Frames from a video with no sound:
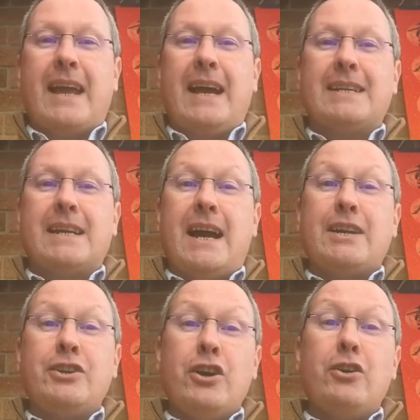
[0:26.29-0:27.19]
and
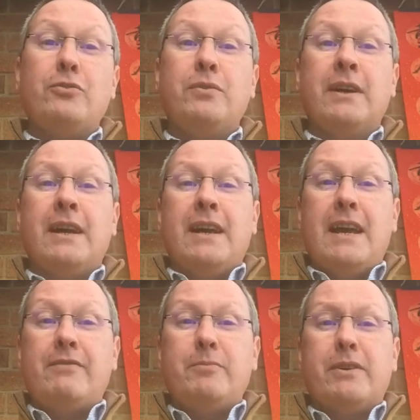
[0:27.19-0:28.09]
I know
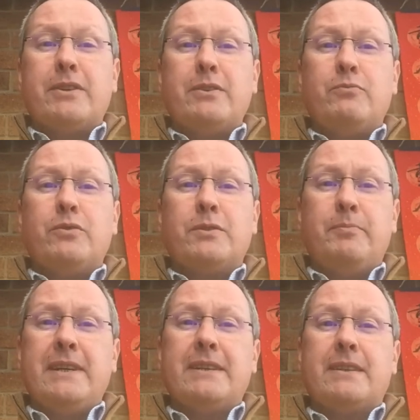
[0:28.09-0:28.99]
everybody would
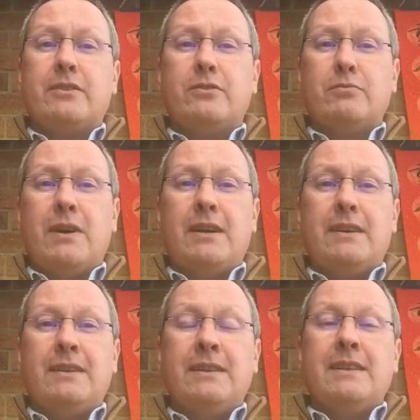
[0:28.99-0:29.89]
be at the
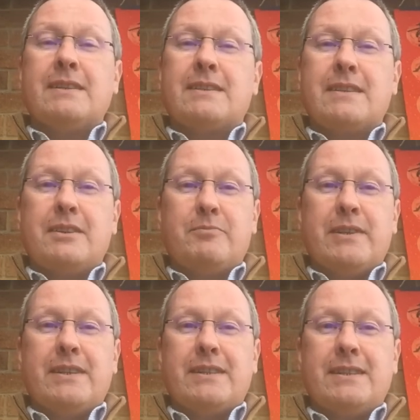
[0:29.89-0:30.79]
Gurdwara
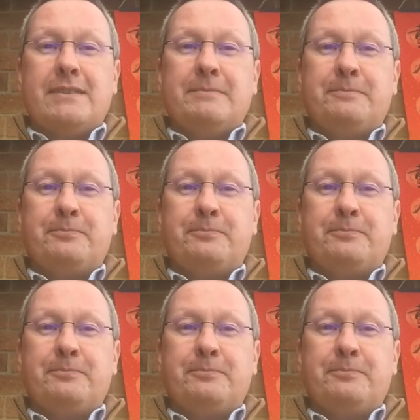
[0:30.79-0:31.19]
celebrating